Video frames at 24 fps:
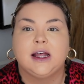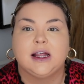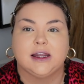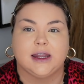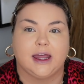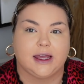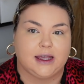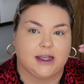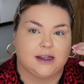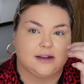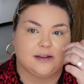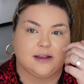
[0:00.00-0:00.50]

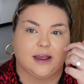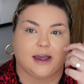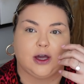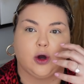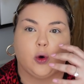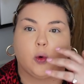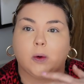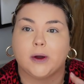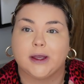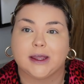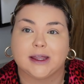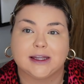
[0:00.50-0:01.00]
Like it's
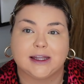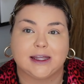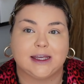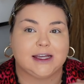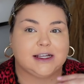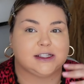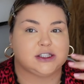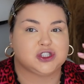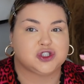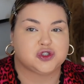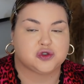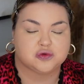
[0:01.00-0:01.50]
like oily,
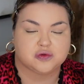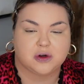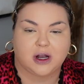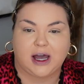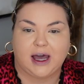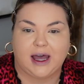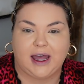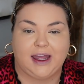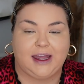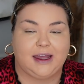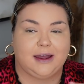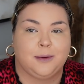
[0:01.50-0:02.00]
it's
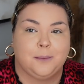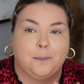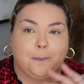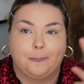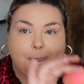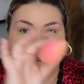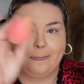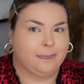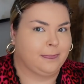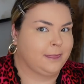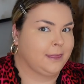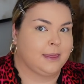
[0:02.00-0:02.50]
dry,
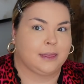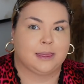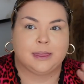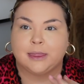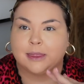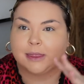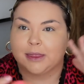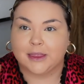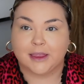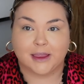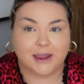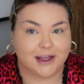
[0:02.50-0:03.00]

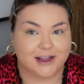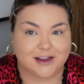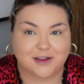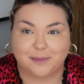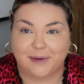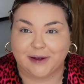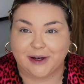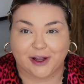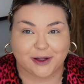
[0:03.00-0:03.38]
it's been